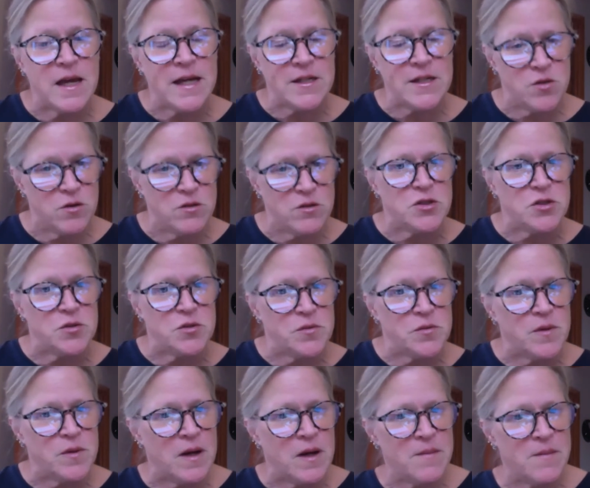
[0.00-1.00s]
I told
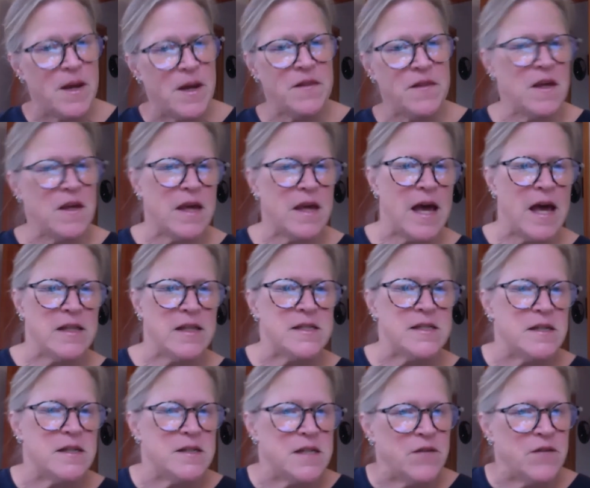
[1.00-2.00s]
you, um, I think
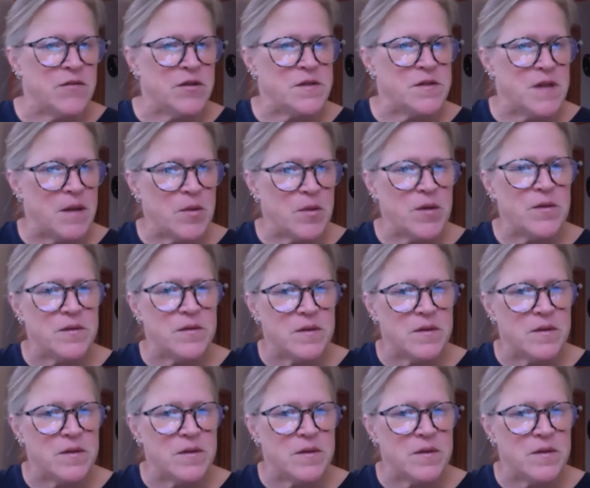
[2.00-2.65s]
Alice and David Demert